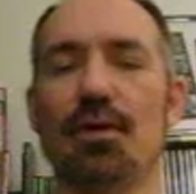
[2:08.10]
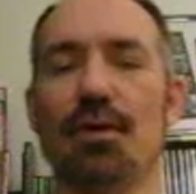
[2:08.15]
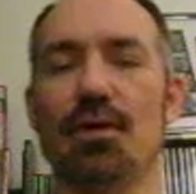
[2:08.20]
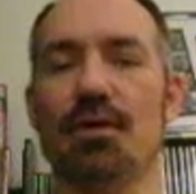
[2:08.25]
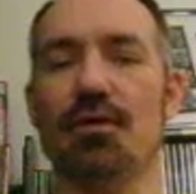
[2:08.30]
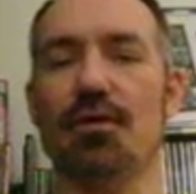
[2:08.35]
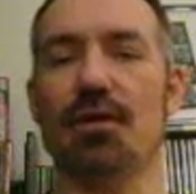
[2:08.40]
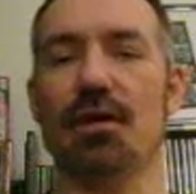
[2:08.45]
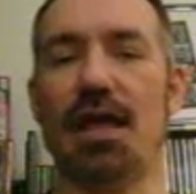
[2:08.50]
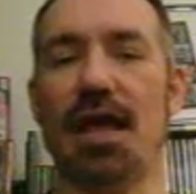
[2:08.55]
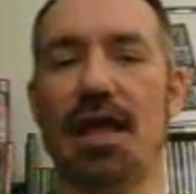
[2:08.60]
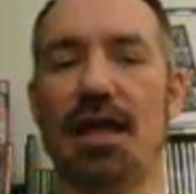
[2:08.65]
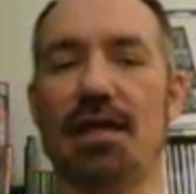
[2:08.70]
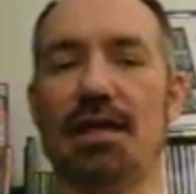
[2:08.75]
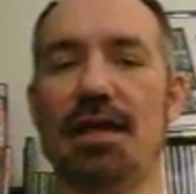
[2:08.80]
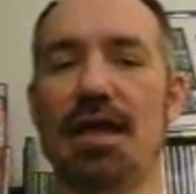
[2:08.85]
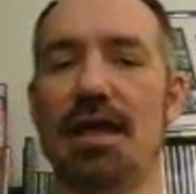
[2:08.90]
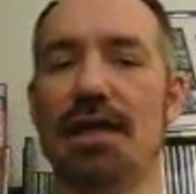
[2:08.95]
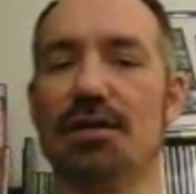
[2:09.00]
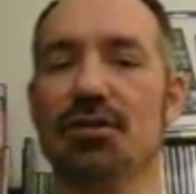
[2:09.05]
either
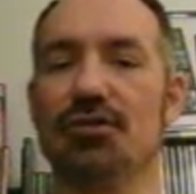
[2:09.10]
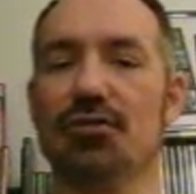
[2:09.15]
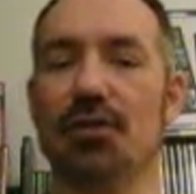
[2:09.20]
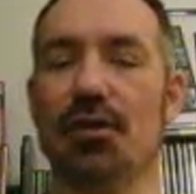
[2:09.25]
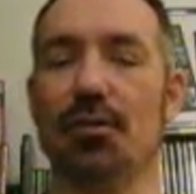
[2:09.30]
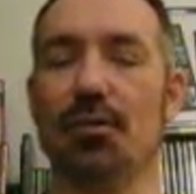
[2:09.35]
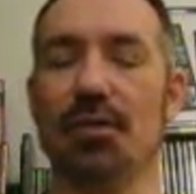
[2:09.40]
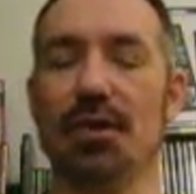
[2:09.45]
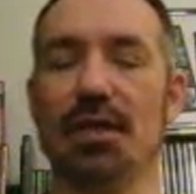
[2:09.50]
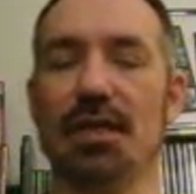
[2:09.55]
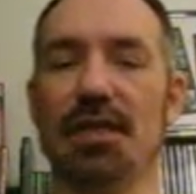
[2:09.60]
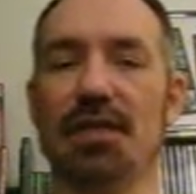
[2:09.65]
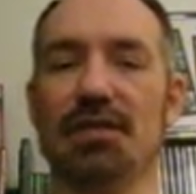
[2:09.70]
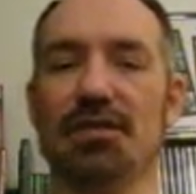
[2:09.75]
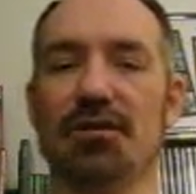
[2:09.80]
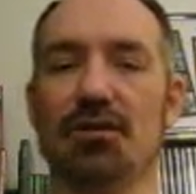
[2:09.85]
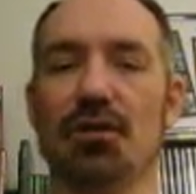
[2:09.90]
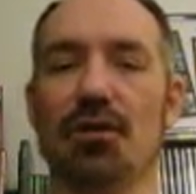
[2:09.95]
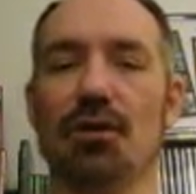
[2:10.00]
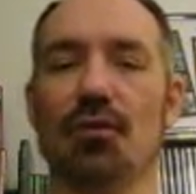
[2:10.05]
gain extra abilities
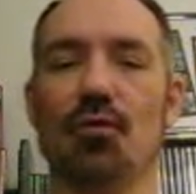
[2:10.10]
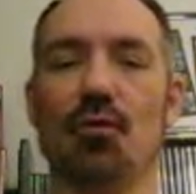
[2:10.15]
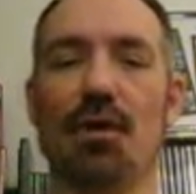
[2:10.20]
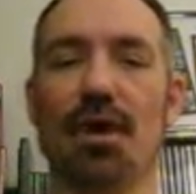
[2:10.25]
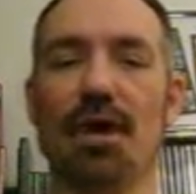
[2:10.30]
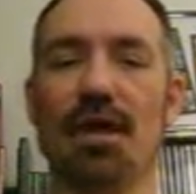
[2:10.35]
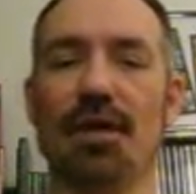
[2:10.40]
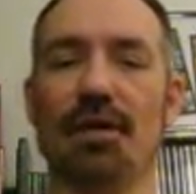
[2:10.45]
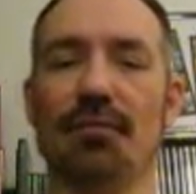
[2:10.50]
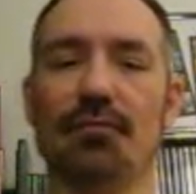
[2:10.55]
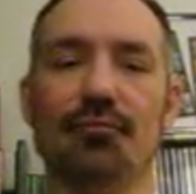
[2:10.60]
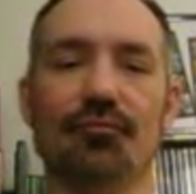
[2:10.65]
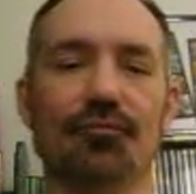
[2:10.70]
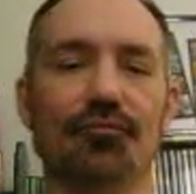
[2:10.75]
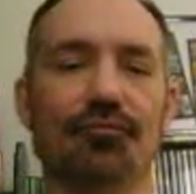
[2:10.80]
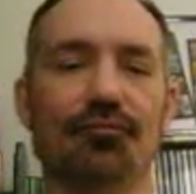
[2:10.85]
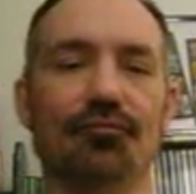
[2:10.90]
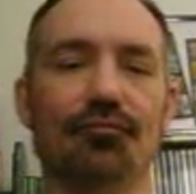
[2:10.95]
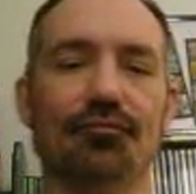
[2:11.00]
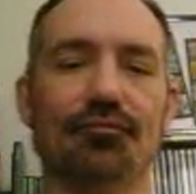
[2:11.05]
along the way
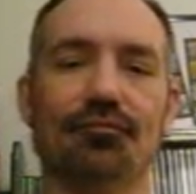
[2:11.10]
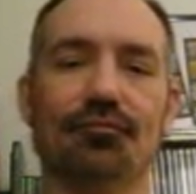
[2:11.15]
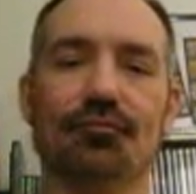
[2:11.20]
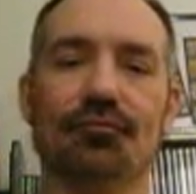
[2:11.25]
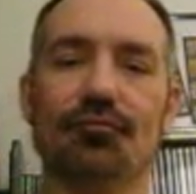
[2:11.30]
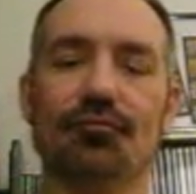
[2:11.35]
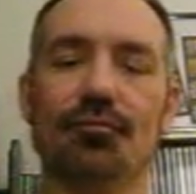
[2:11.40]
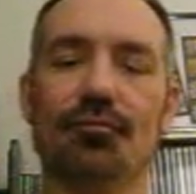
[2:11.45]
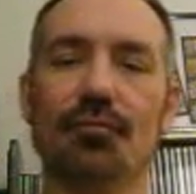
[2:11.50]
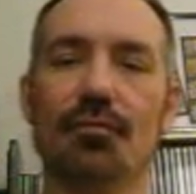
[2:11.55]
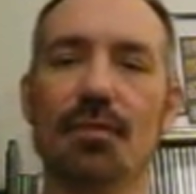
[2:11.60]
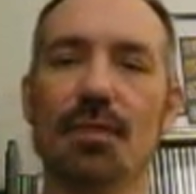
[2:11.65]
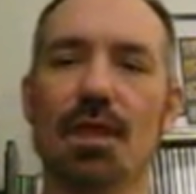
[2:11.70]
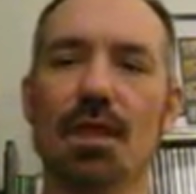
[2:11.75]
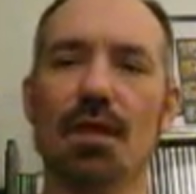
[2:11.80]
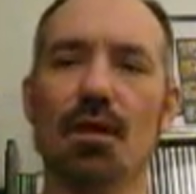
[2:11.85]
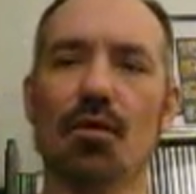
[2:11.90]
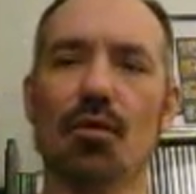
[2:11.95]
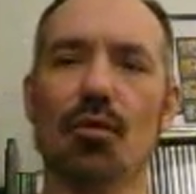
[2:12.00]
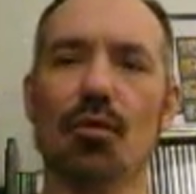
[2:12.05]

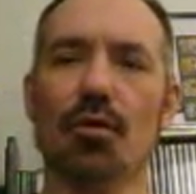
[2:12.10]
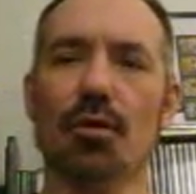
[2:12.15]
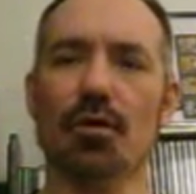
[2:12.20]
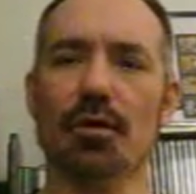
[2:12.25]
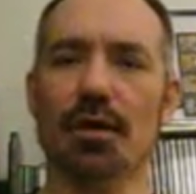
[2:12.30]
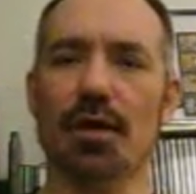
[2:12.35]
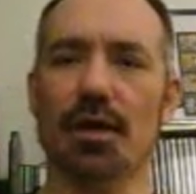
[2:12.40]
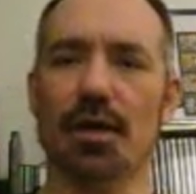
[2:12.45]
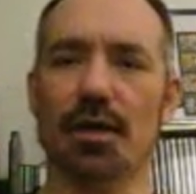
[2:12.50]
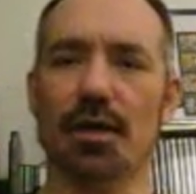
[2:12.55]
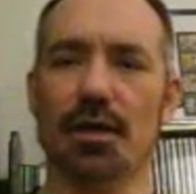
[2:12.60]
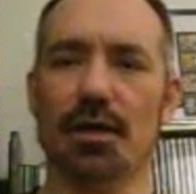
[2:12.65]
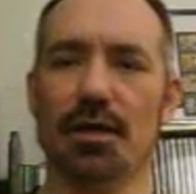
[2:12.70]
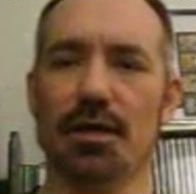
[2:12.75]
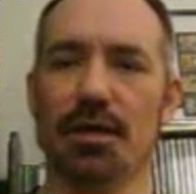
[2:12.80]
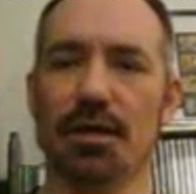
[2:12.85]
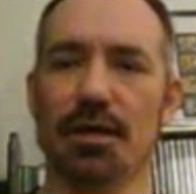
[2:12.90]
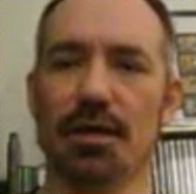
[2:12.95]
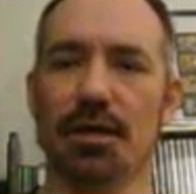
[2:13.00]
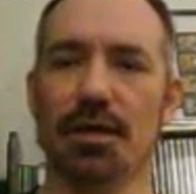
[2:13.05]
or
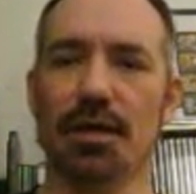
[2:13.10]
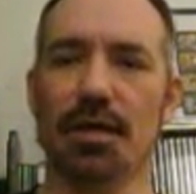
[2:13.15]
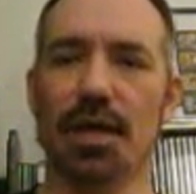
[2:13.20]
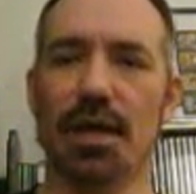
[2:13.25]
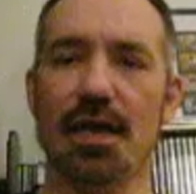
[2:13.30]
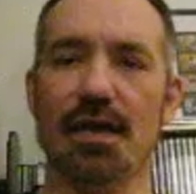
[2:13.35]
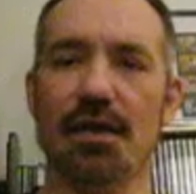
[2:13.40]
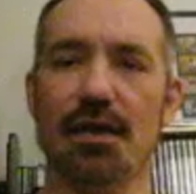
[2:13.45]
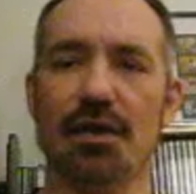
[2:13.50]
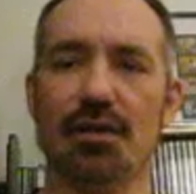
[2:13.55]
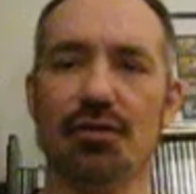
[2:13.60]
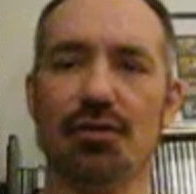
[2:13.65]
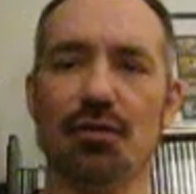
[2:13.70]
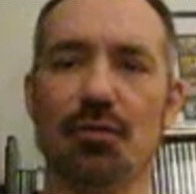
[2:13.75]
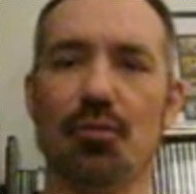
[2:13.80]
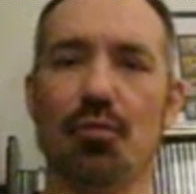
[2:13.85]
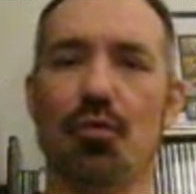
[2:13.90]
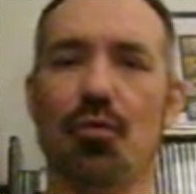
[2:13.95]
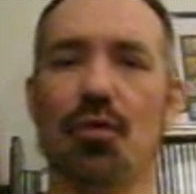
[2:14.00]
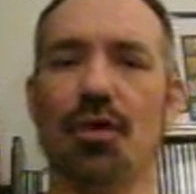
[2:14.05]
gain extra
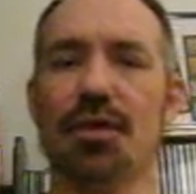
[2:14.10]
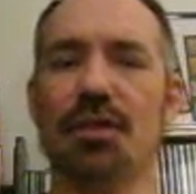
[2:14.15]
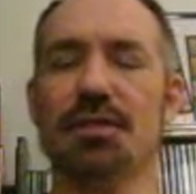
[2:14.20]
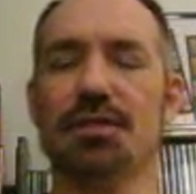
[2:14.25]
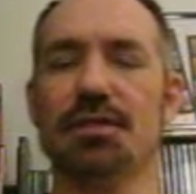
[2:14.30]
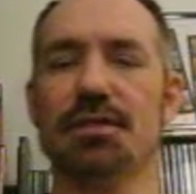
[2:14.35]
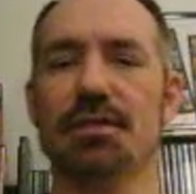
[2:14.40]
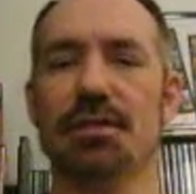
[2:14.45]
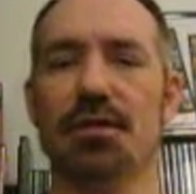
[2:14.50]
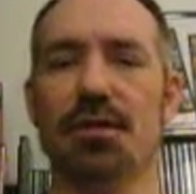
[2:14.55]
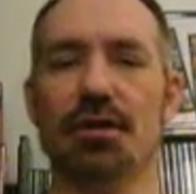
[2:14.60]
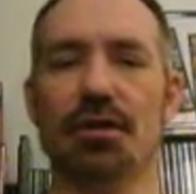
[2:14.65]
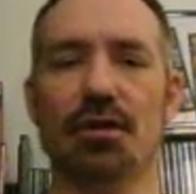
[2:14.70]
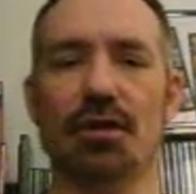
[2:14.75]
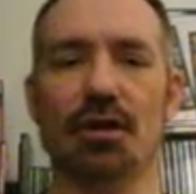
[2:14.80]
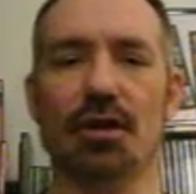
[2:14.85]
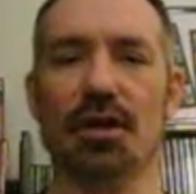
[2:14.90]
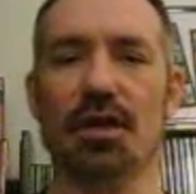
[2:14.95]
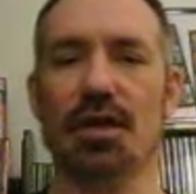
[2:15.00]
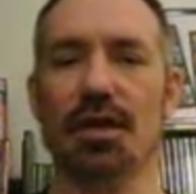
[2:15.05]
points.
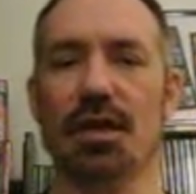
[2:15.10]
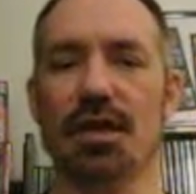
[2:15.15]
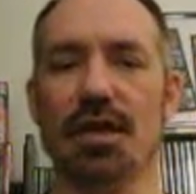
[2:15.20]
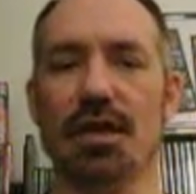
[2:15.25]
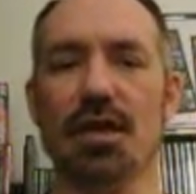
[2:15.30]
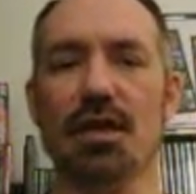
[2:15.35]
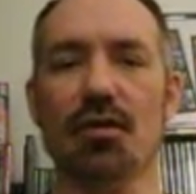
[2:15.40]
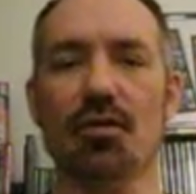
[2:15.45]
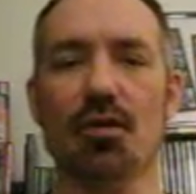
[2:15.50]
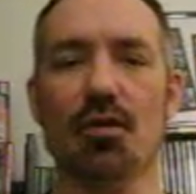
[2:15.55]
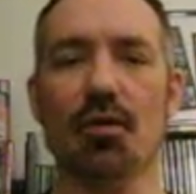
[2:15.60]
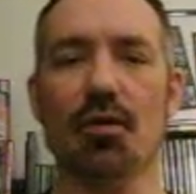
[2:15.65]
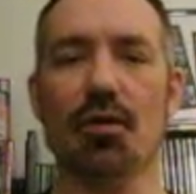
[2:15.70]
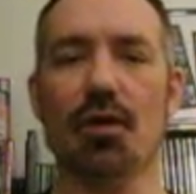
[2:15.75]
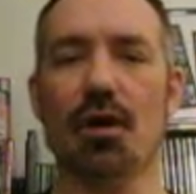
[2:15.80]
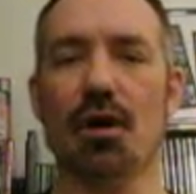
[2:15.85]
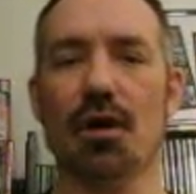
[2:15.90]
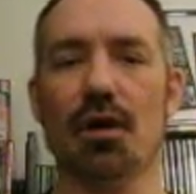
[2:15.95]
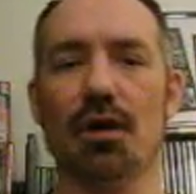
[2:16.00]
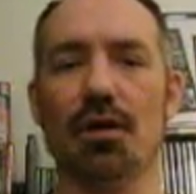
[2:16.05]
You're getting hero
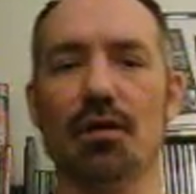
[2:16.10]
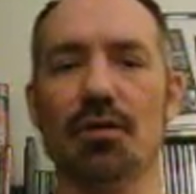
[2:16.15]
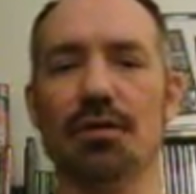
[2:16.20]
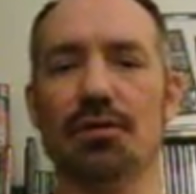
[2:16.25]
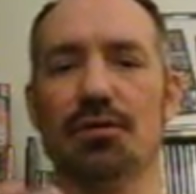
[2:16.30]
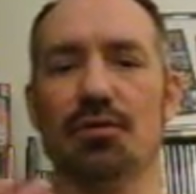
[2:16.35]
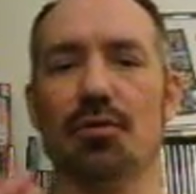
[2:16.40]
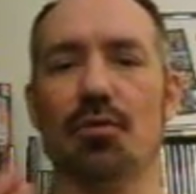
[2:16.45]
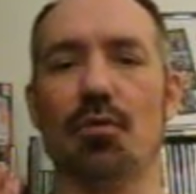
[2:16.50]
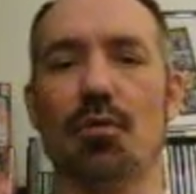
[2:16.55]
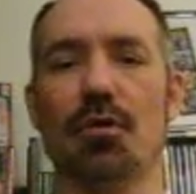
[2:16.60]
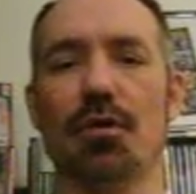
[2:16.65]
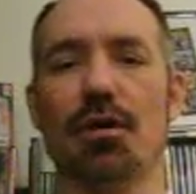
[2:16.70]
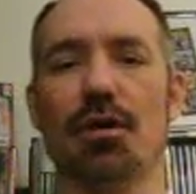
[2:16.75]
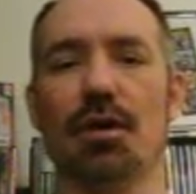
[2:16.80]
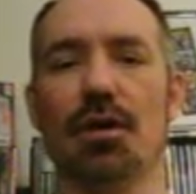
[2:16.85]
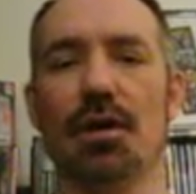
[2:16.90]
cards or